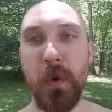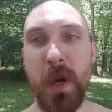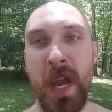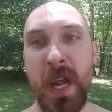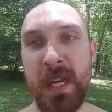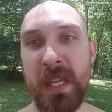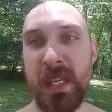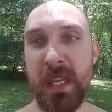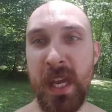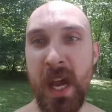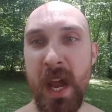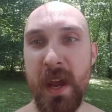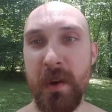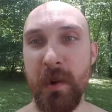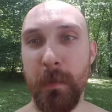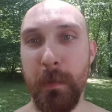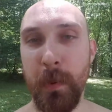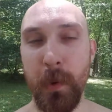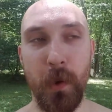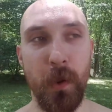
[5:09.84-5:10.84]
any kind
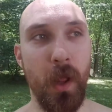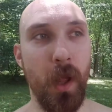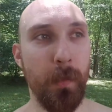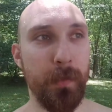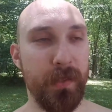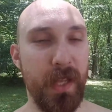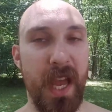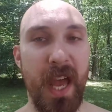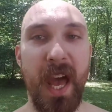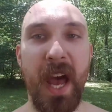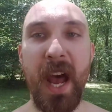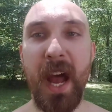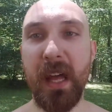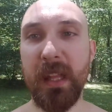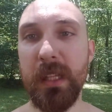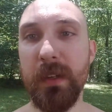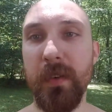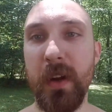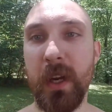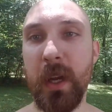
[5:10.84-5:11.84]
of pull-ups, I
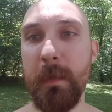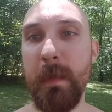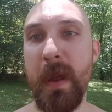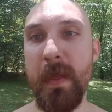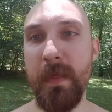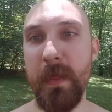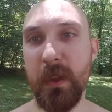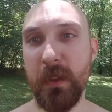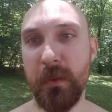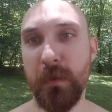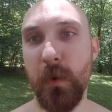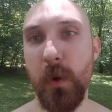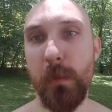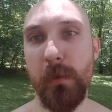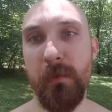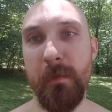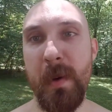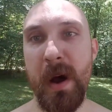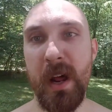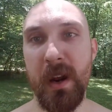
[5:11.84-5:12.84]
highly recommend this form
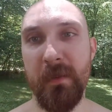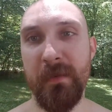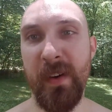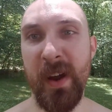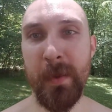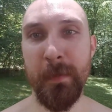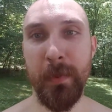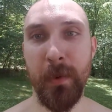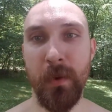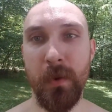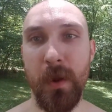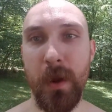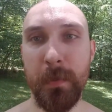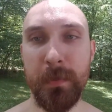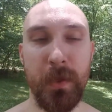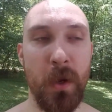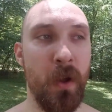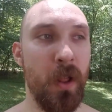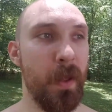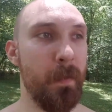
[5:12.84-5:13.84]
of modified
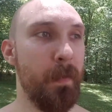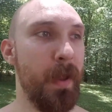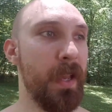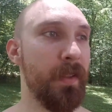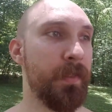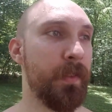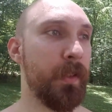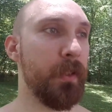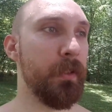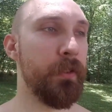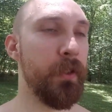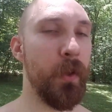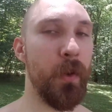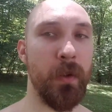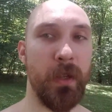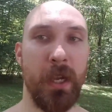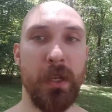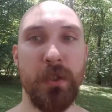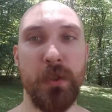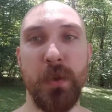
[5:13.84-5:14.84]
pull-ups. All I'm basically
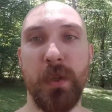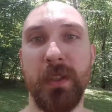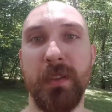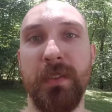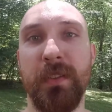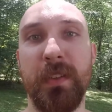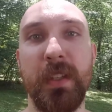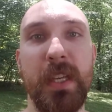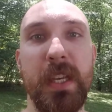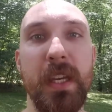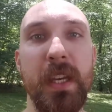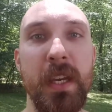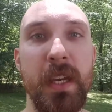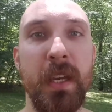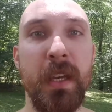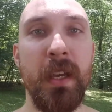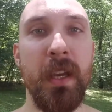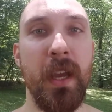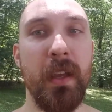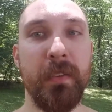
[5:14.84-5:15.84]
doing, as you could see,
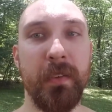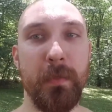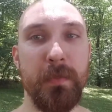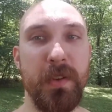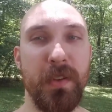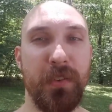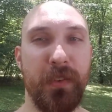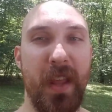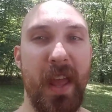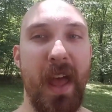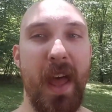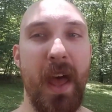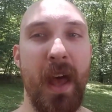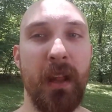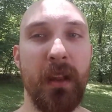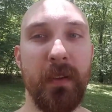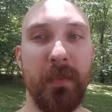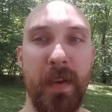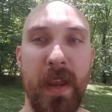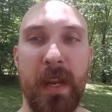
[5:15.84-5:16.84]
is I'm just
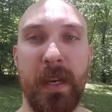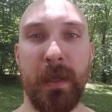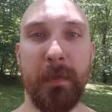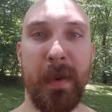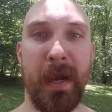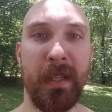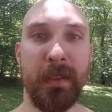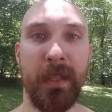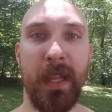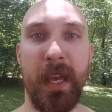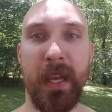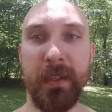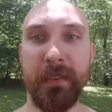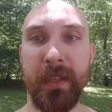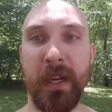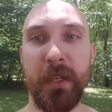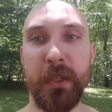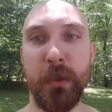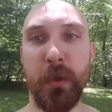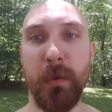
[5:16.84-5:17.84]
elevating my legs
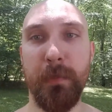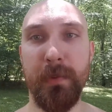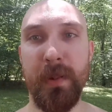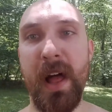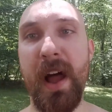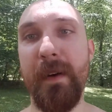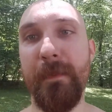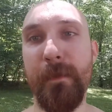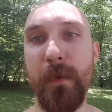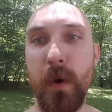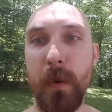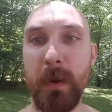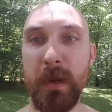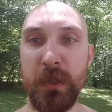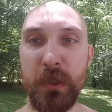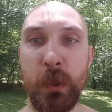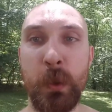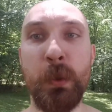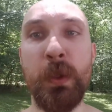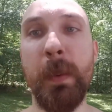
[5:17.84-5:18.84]
onto a platform
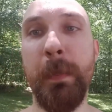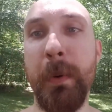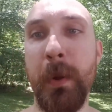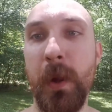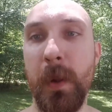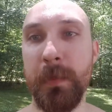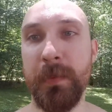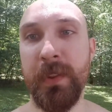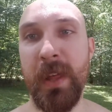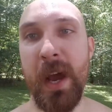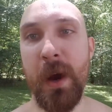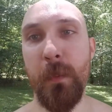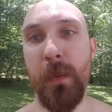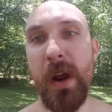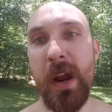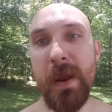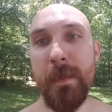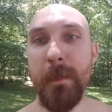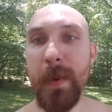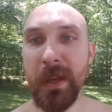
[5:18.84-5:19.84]
and doing the pull-ups that
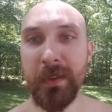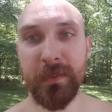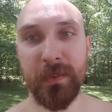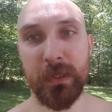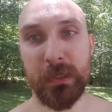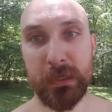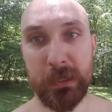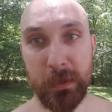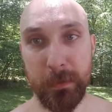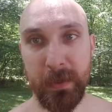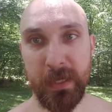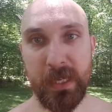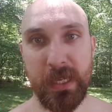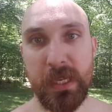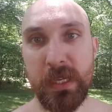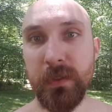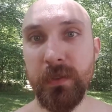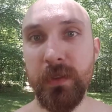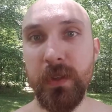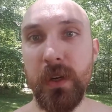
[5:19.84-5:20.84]
way. It makes it a little bit
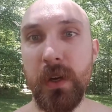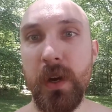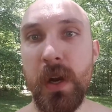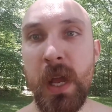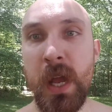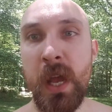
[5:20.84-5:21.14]
easier.